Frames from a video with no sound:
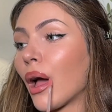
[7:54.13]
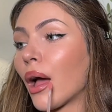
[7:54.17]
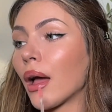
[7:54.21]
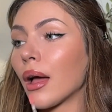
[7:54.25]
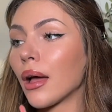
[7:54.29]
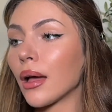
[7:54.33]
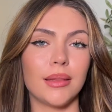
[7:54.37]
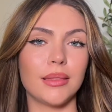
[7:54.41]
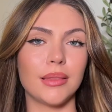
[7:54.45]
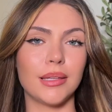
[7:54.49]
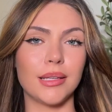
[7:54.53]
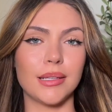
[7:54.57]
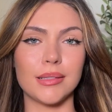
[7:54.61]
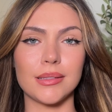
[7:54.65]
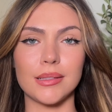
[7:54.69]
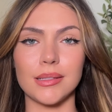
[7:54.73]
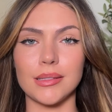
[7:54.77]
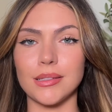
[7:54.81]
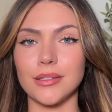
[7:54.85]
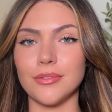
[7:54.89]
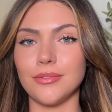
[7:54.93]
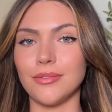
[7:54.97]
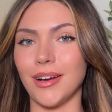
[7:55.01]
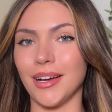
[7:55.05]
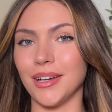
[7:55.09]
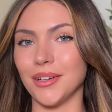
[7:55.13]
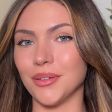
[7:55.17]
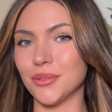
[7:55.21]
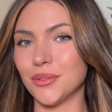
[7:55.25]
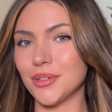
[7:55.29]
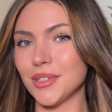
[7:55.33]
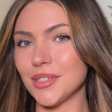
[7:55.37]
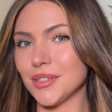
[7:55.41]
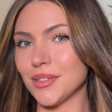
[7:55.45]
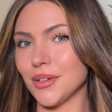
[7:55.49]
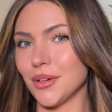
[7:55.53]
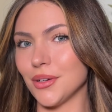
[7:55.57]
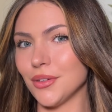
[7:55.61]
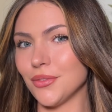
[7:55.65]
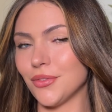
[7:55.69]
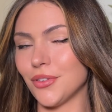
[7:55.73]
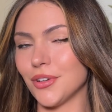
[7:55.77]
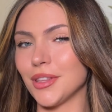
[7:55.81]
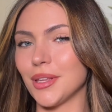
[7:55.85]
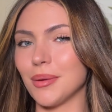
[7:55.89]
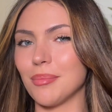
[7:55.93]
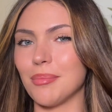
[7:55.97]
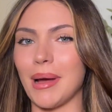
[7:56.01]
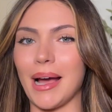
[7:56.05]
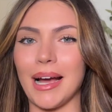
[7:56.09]
And this is the final result for the
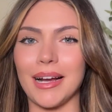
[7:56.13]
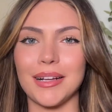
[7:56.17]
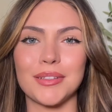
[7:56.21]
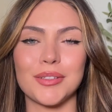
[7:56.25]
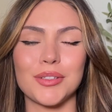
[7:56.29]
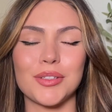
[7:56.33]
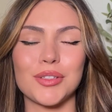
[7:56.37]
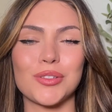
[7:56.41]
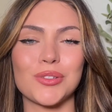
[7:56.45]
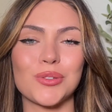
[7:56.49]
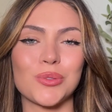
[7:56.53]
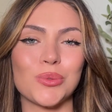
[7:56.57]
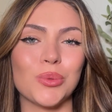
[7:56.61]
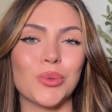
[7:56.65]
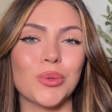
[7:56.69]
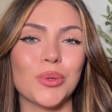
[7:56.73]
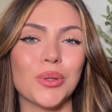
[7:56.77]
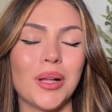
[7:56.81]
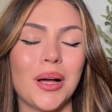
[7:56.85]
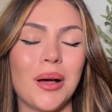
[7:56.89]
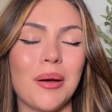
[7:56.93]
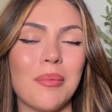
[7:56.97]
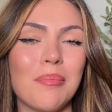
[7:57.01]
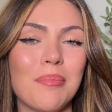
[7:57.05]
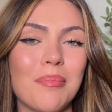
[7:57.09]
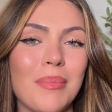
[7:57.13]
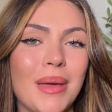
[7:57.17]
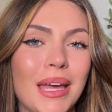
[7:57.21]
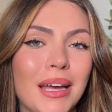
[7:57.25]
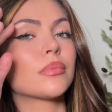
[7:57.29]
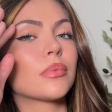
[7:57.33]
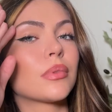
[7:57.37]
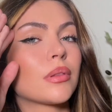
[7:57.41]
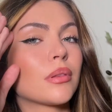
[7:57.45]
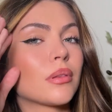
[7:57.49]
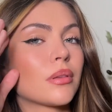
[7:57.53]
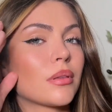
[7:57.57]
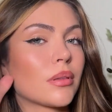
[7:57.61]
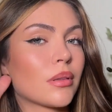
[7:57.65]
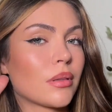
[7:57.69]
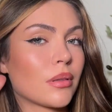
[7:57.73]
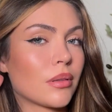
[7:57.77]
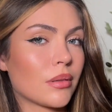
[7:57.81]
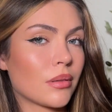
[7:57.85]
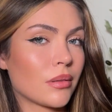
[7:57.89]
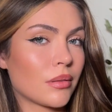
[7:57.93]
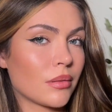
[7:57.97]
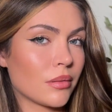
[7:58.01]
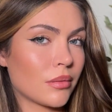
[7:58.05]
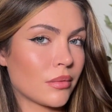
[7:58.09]
back to school makeup look.
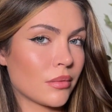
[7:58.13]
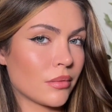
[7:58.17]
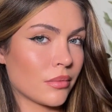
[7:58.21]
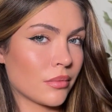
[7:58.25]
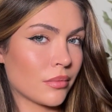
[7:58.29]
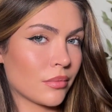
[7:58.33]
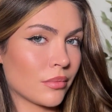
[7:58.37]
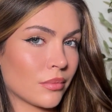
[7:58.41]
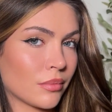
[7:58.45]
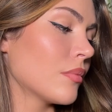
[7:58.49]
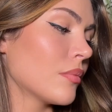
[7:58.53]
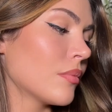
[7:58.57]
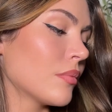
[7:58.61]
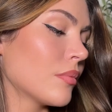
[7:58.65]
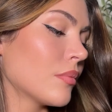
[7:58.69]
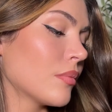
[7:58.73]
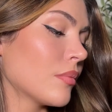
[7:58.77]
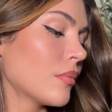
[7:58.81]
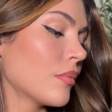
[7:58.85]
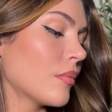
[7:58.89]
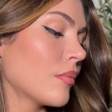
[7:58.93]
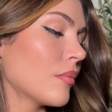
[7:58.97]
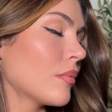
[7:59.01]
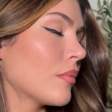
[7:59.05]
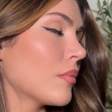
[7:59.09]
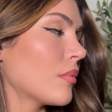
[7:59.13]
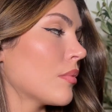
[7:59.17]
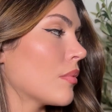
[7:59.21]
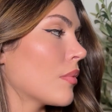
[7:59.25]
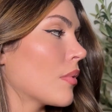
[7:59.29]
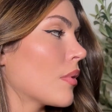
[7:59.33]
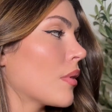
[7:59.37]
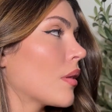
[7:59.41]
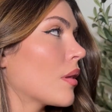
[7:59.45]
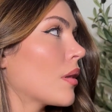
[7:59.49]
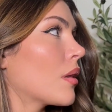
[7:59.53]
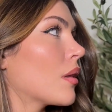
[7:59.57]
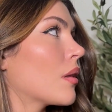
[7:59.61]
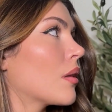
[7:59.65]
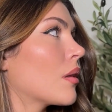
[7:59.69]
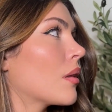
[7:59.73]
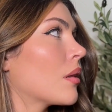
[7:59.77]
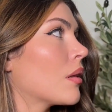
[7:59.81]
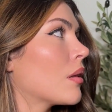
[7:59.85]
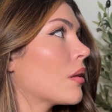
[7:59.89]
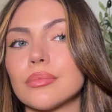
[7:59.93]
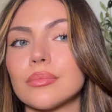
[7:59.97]
I am absolutely in love with how